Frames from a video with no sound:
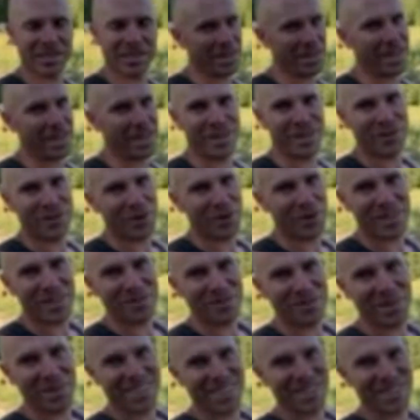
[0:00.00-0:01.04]
and enjoy this
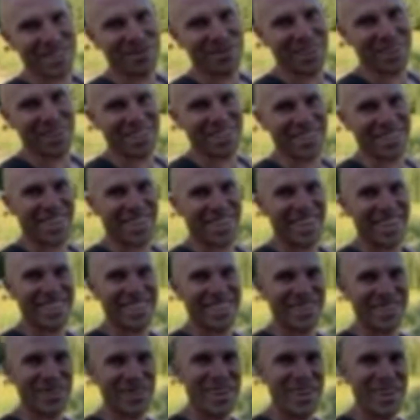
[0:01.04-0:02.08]
place as much as I
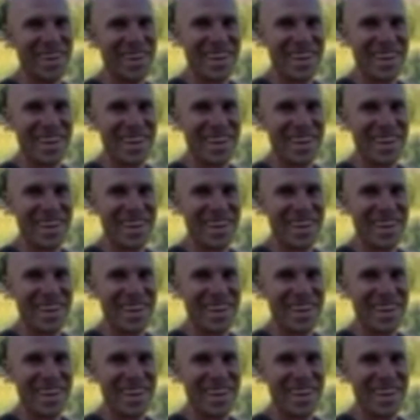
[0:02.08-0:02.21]
do.